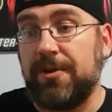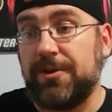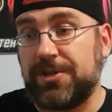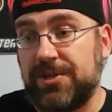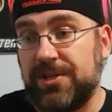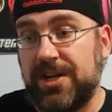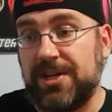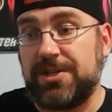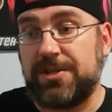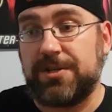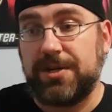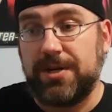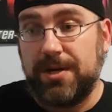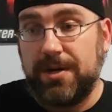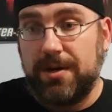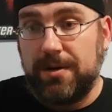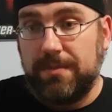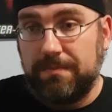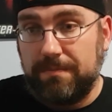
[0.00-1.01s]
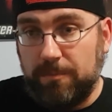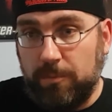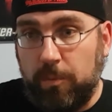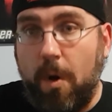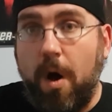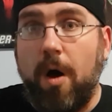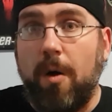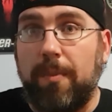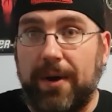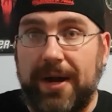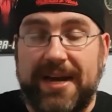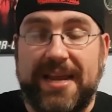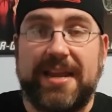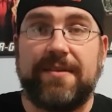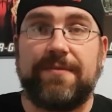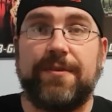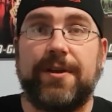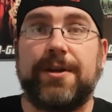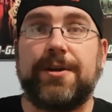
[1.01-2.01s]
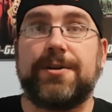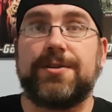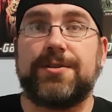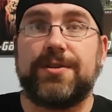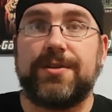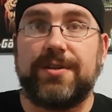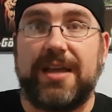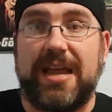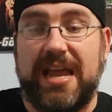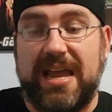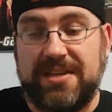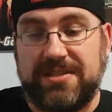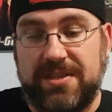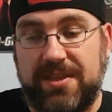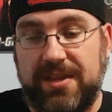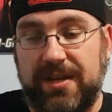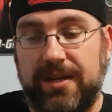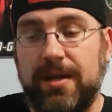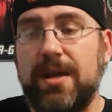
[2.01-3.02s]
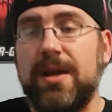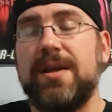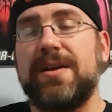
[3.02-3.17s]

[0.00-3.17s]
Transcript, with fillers: such wall breaking figures as a thing.